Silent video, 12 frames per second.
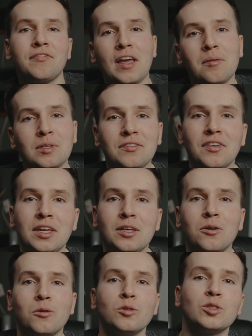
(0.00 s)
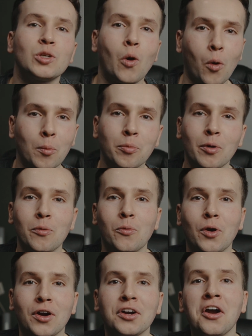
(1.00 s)
family videos, corporate
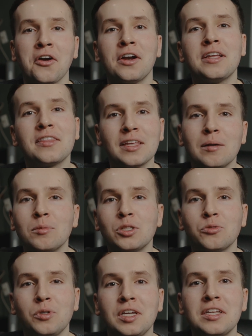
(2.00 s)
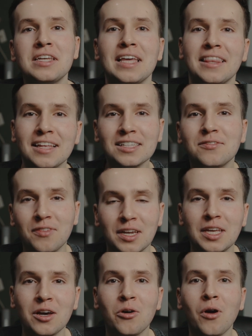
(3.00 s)
work, or anything in between, in this
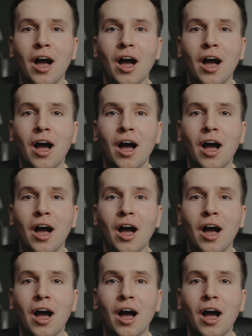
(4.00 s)
video,